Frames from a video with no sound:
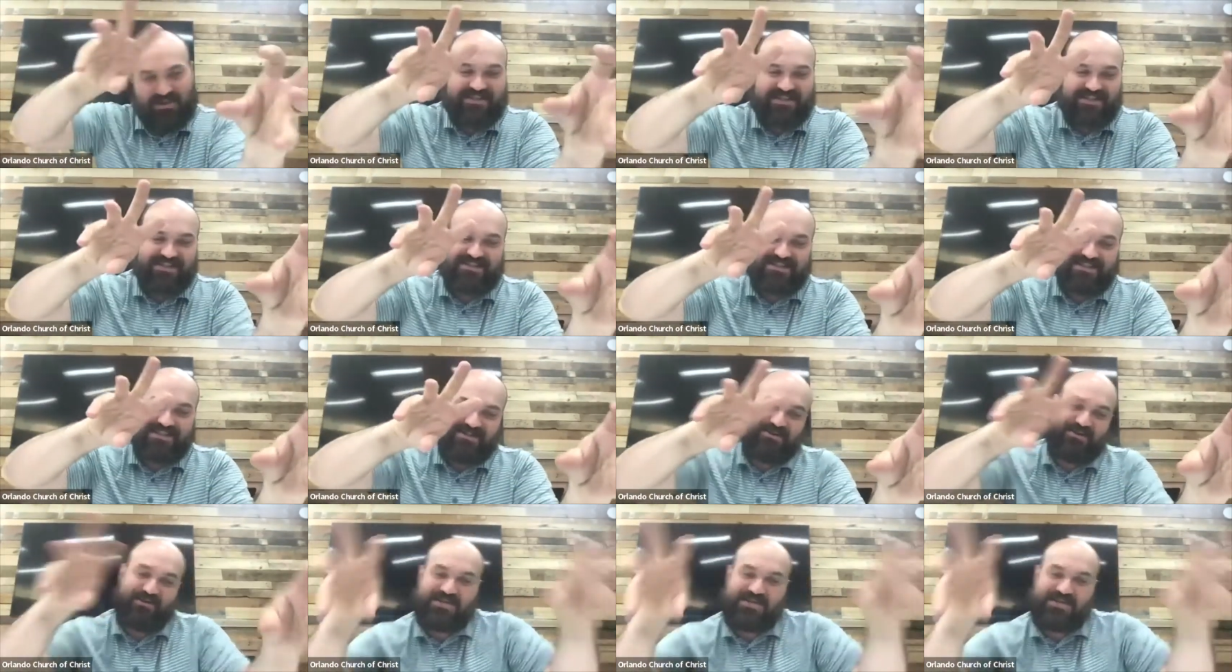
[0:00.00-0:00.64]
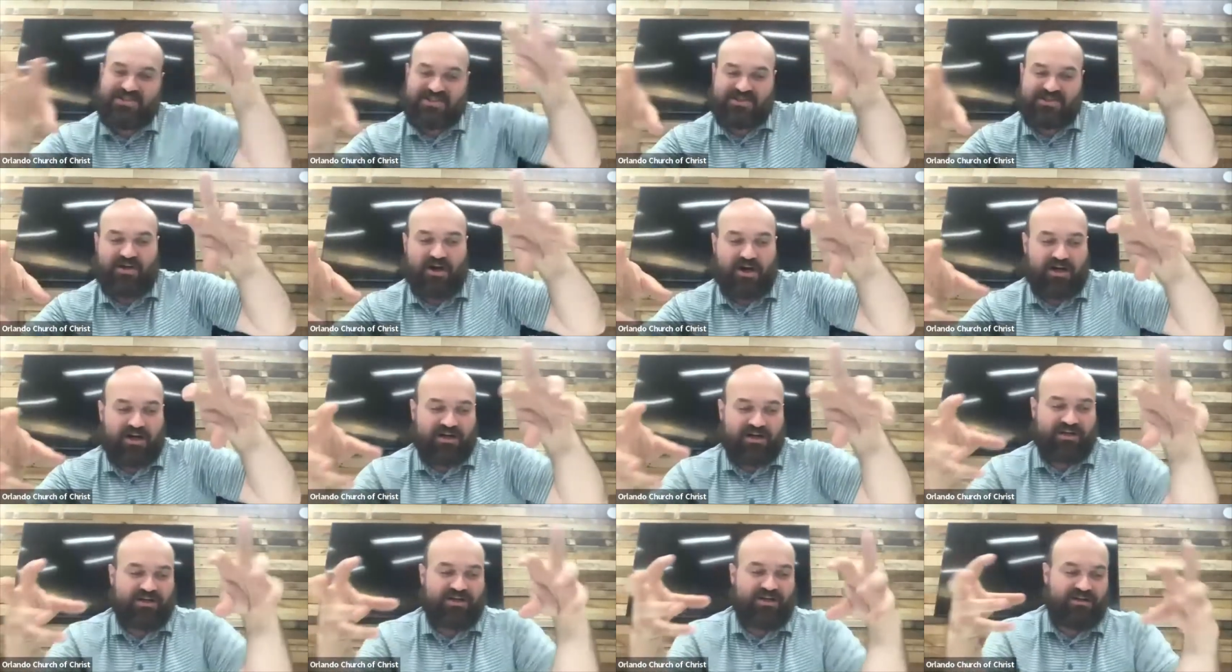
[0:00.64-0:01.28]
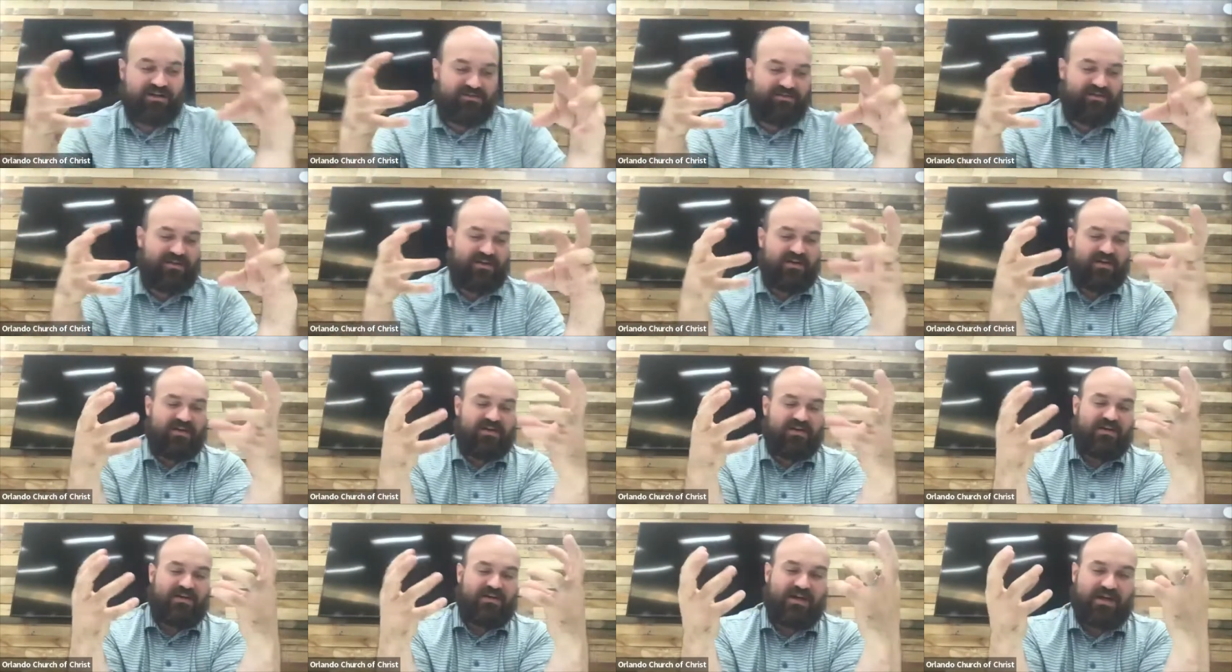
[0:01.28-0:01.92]
and see who is strong enough
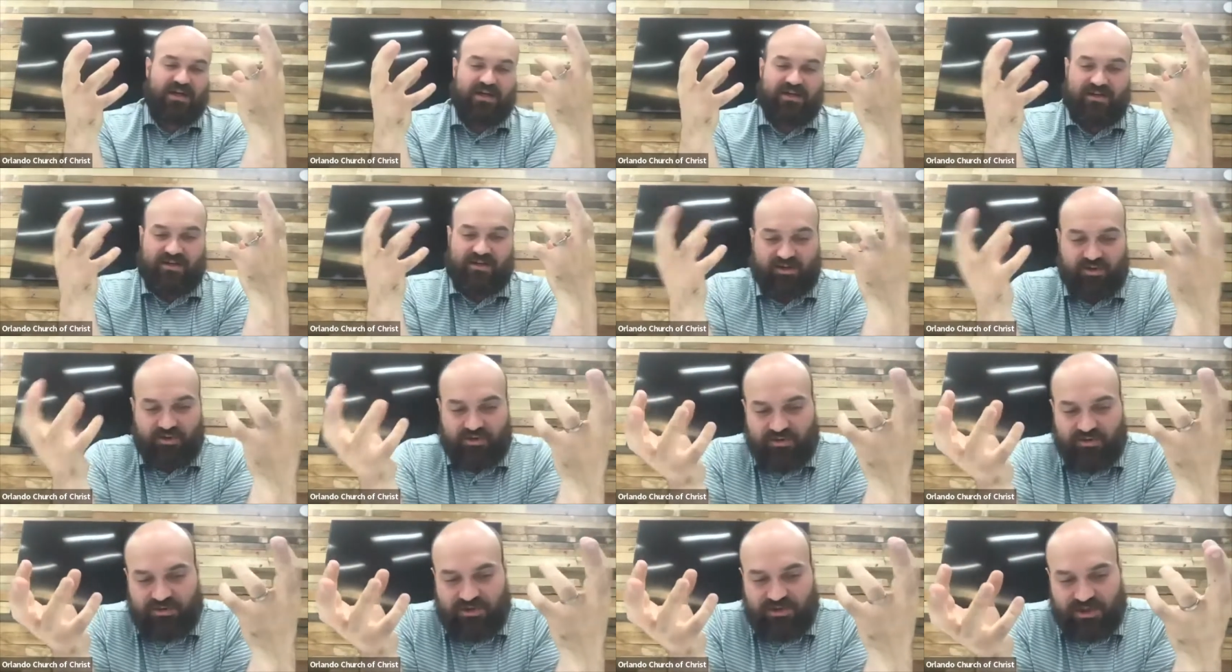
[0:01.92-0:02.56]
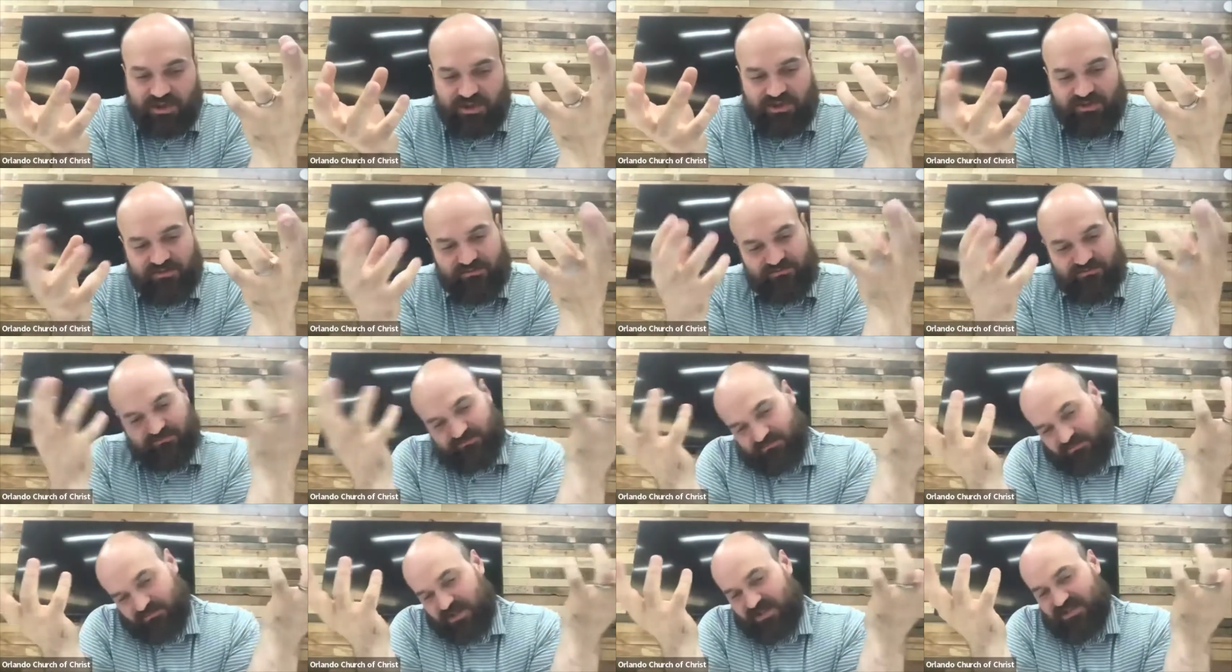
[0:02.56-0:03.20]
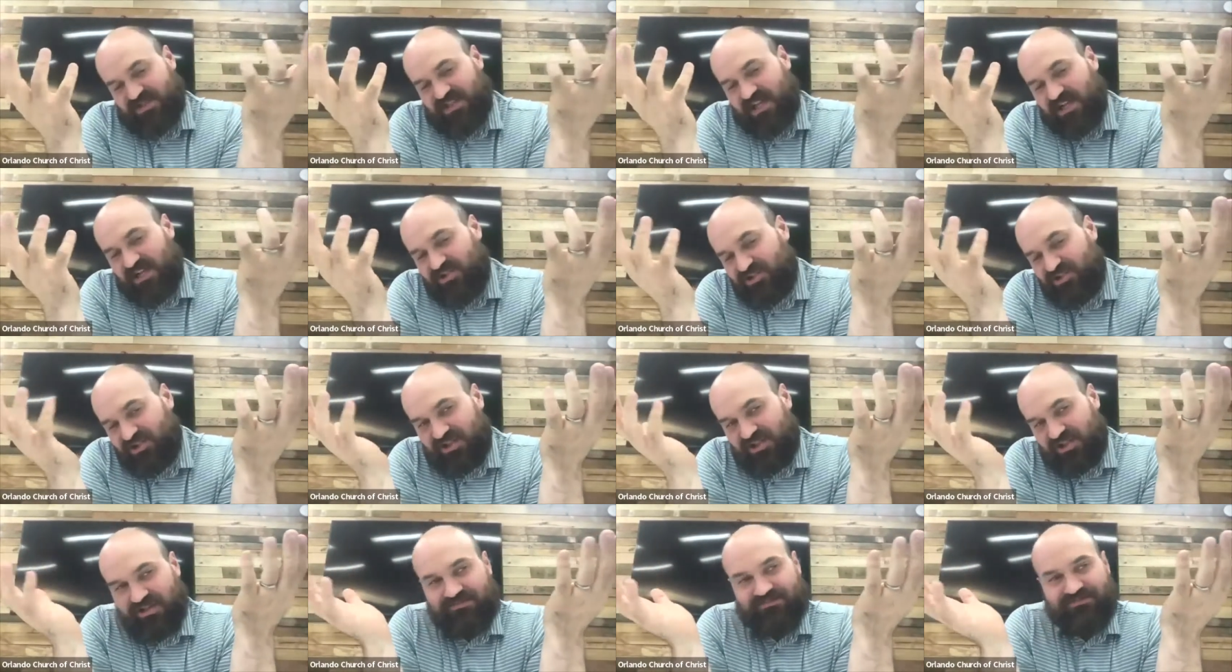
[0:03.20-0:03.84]
and who could
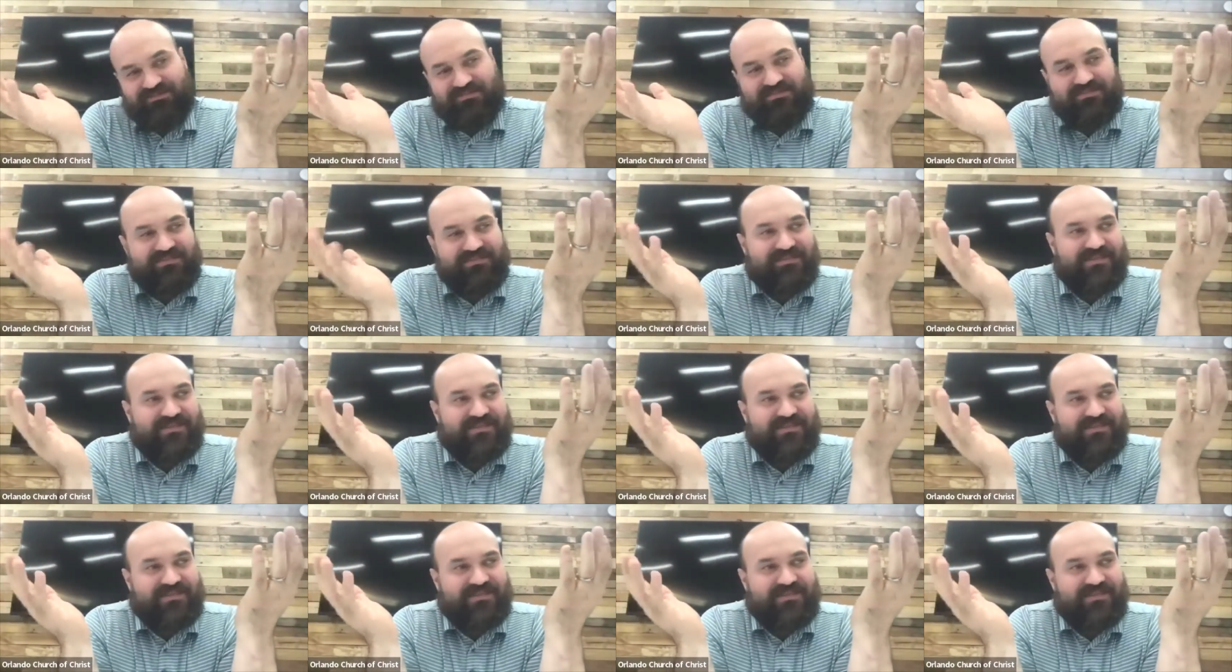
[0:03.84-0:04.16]
essentially,